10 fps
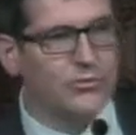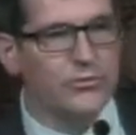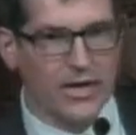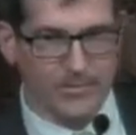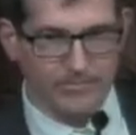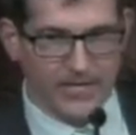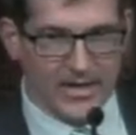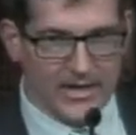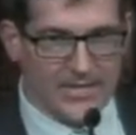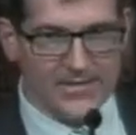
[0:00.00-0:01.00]
to them. And
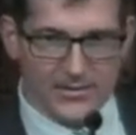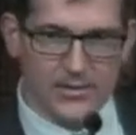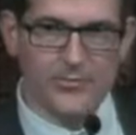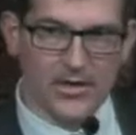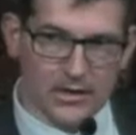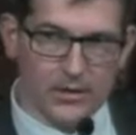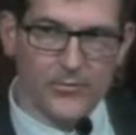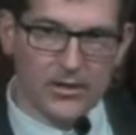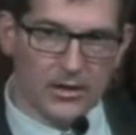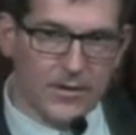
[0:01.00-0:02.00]
again, this is going to get a little
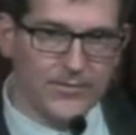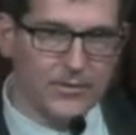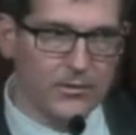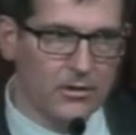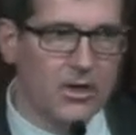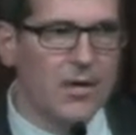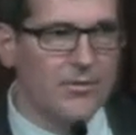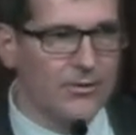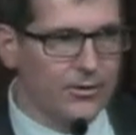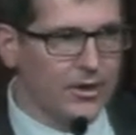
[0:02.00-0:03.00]
bit uncomfortable,
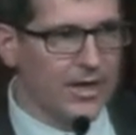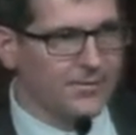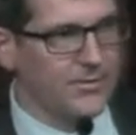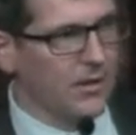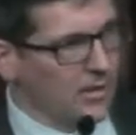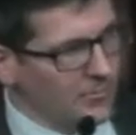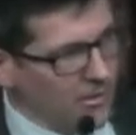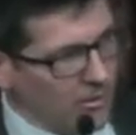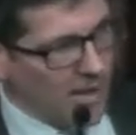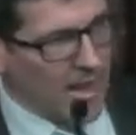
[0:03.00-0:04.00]
but you're going to have to talk
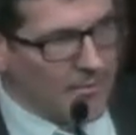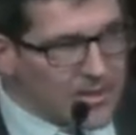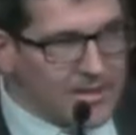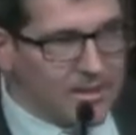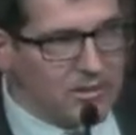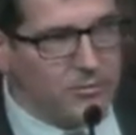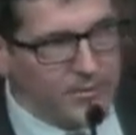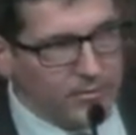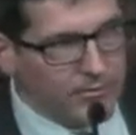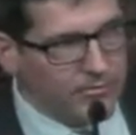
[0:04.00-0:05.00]
about how many
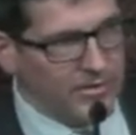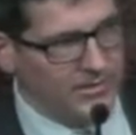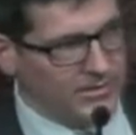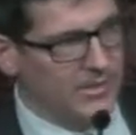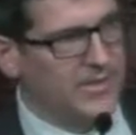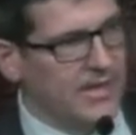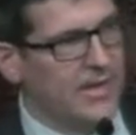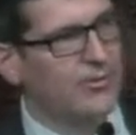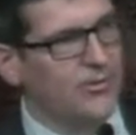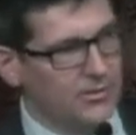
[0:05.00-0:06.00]
salespeople you think it's going to take
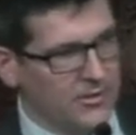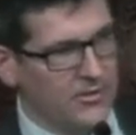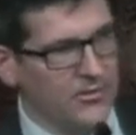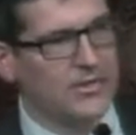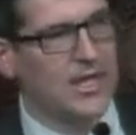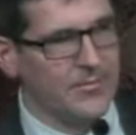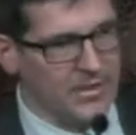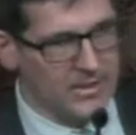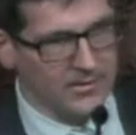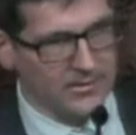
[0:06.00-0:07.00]
in order to close how many
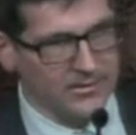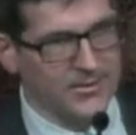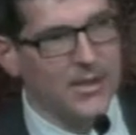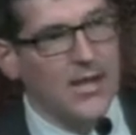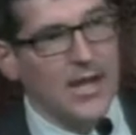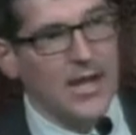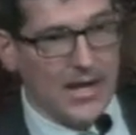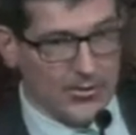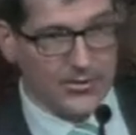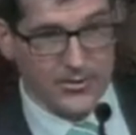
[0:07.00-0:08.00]
deals and how
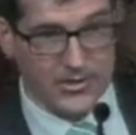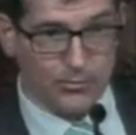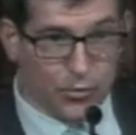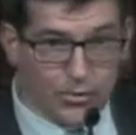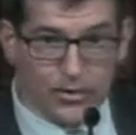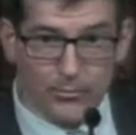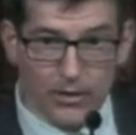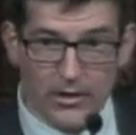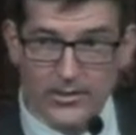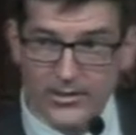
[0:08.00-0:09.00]
you're going to support your
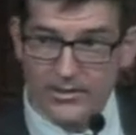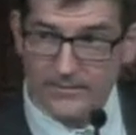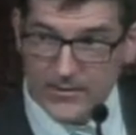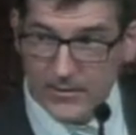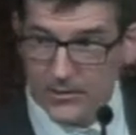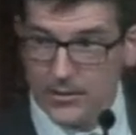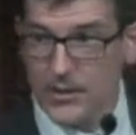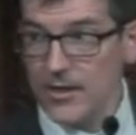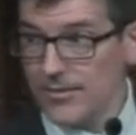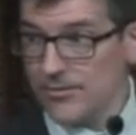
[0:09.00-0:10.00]
product in the field.
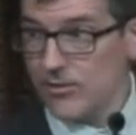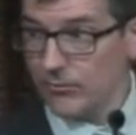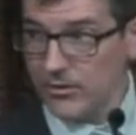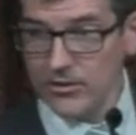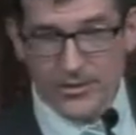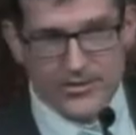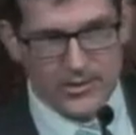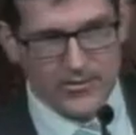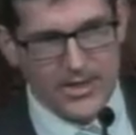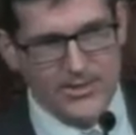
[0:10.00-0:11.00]
These are real
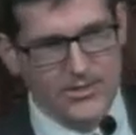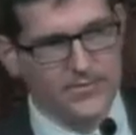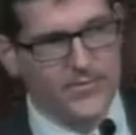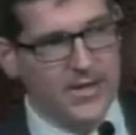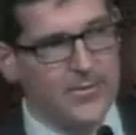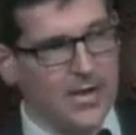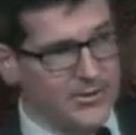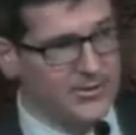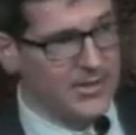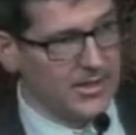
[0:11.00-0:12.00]
considerations for them
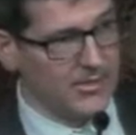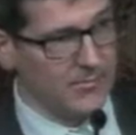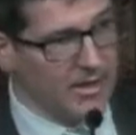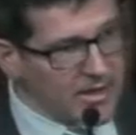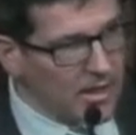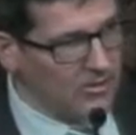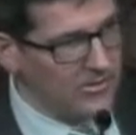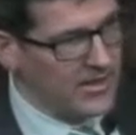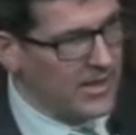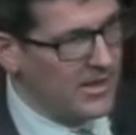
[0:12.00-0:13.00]
actually getting their money out in
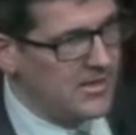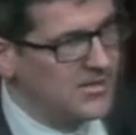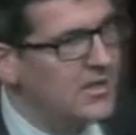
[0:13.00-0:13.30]
the end,